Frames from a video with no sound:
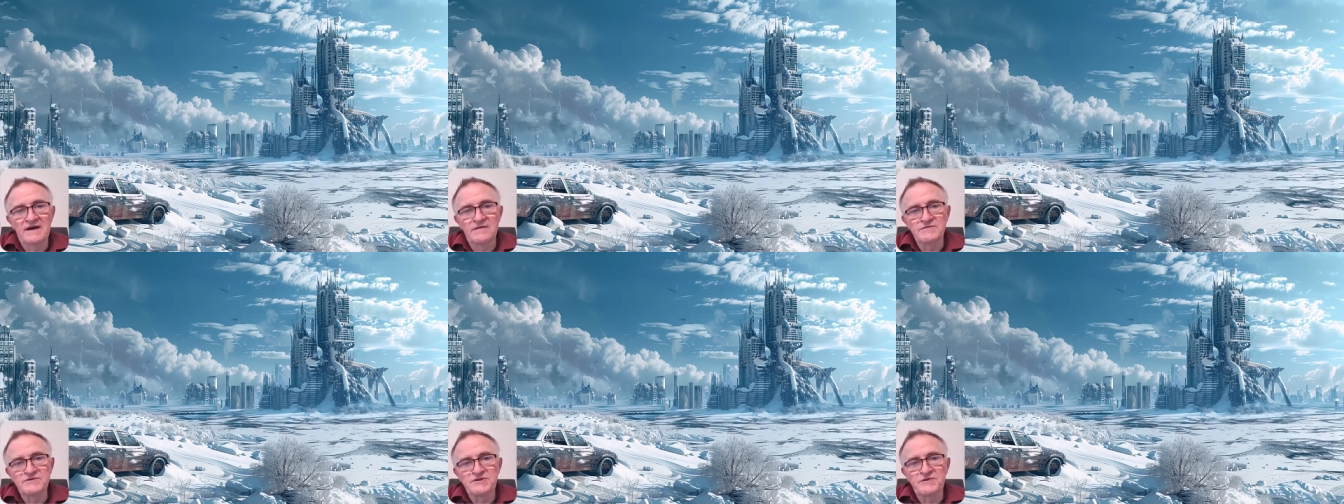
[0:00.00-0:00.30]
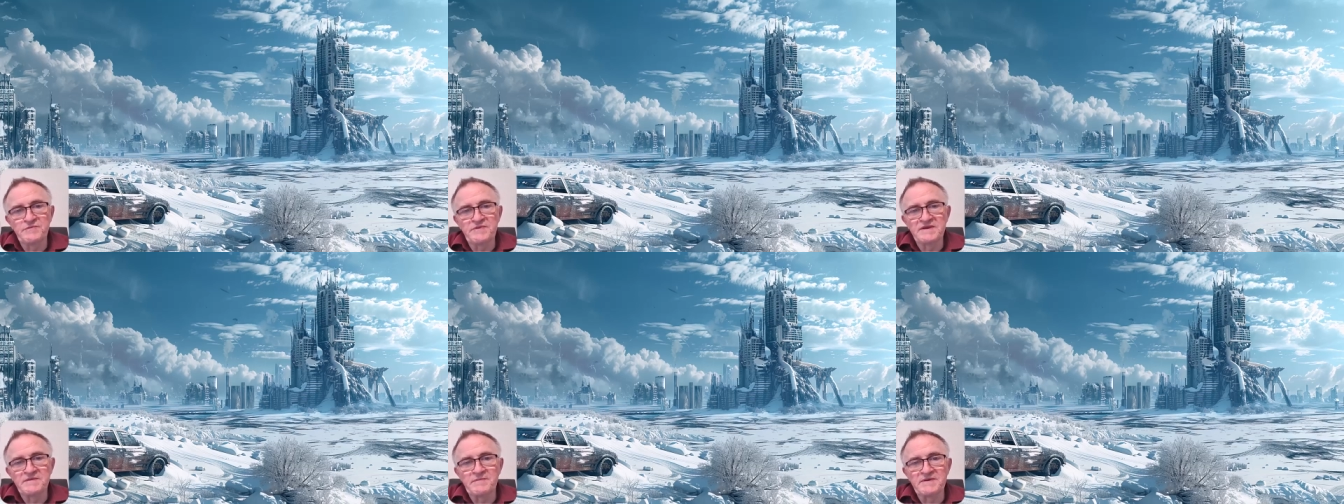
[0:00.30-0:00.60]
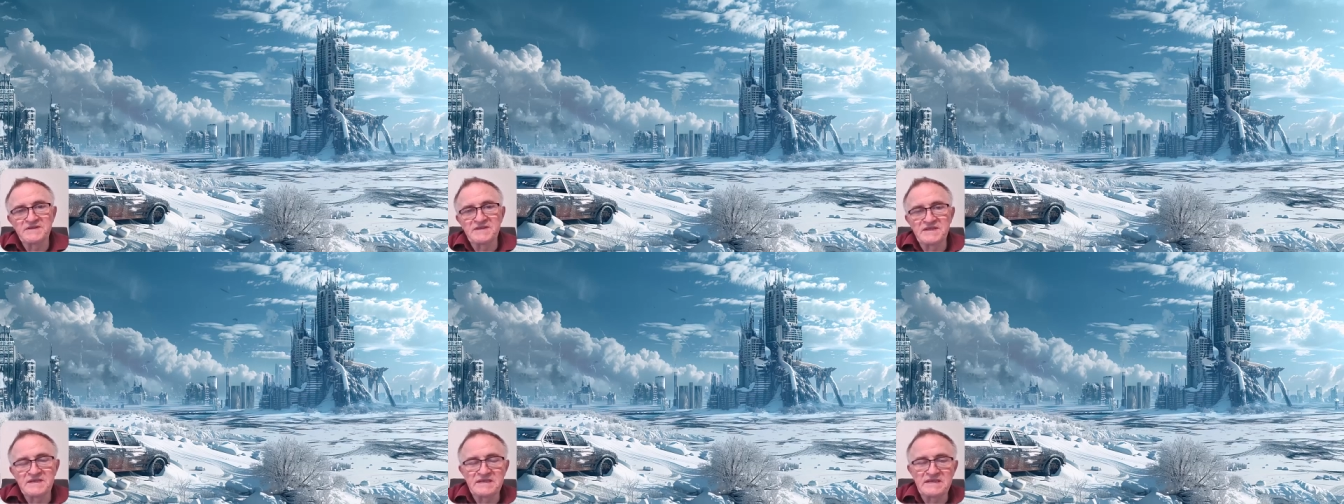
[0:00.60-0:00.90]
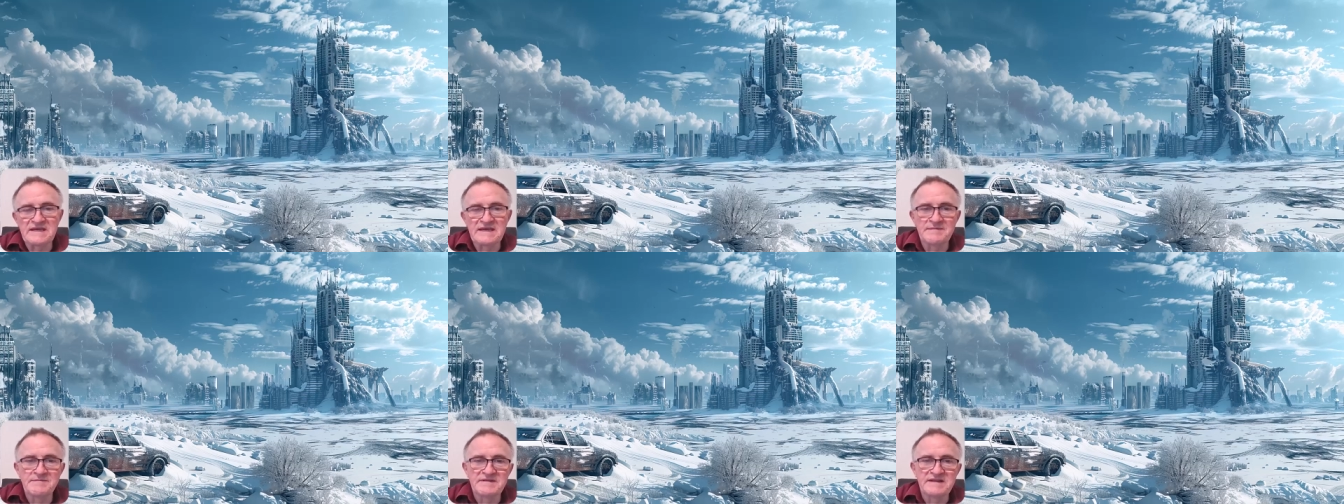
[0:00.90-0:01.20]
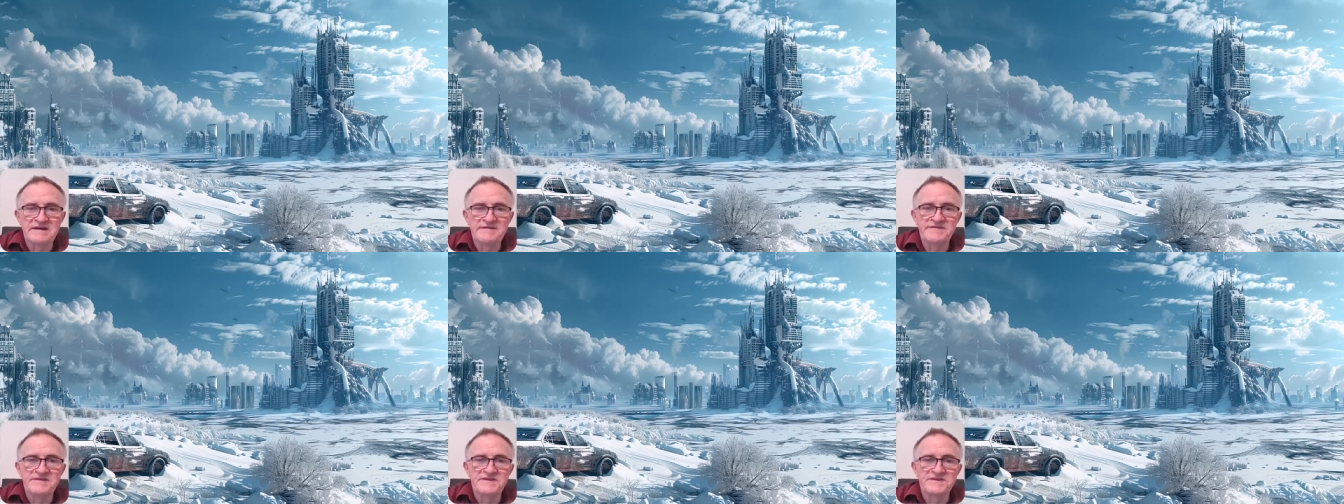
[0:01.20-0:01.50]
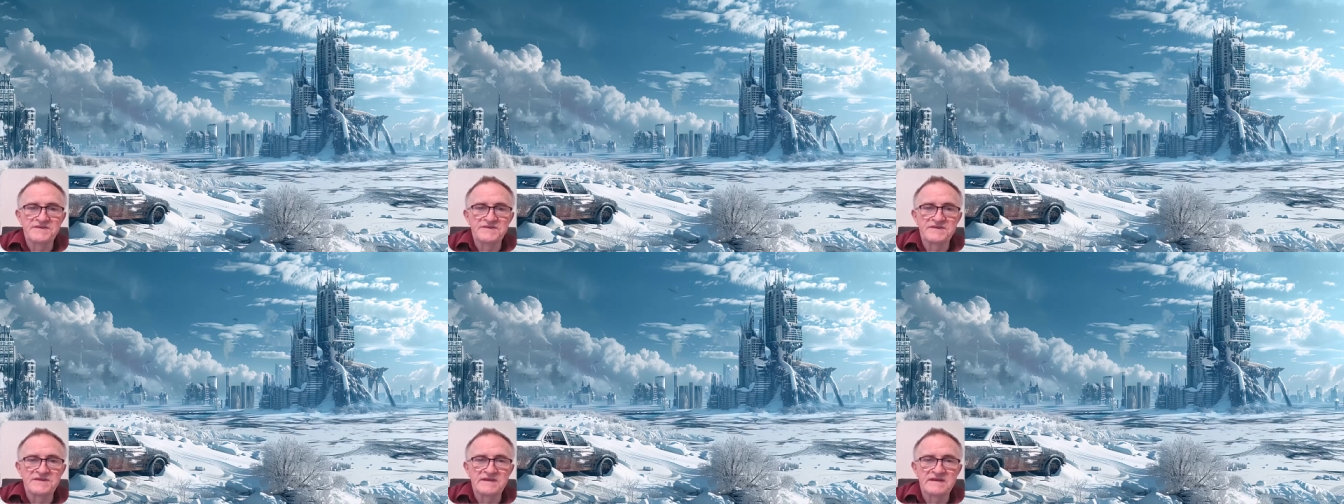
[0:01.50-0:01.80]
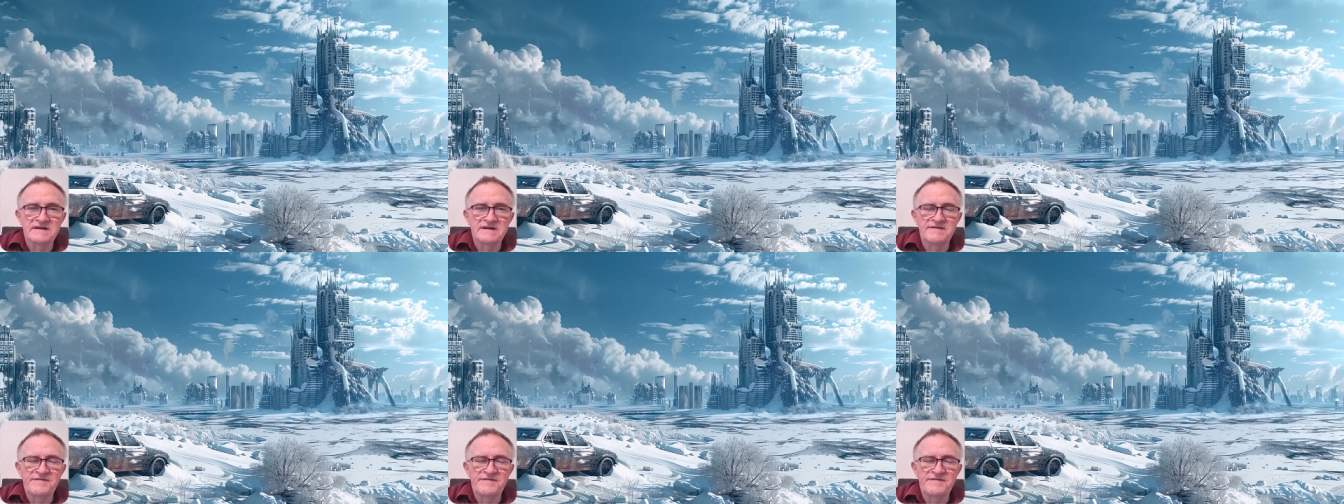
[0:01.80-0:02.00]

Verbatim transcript: which would be about the same level as